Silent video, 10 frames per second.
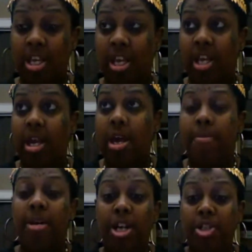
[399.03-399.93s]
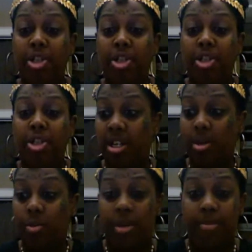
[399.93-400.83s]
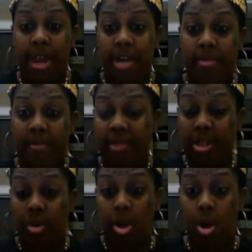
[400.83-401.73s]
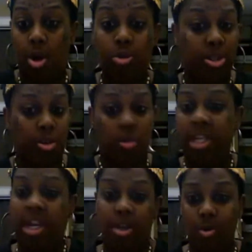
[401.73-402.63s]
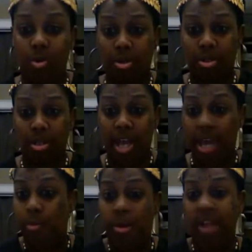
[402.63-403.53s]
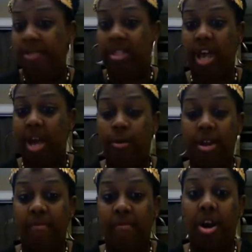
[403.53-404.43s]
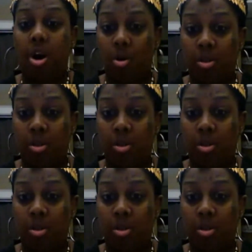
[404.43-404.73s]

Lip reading: so here's the thing, because you've been dealing with abandonment for so long, you just want to take yours at whatever time, whatever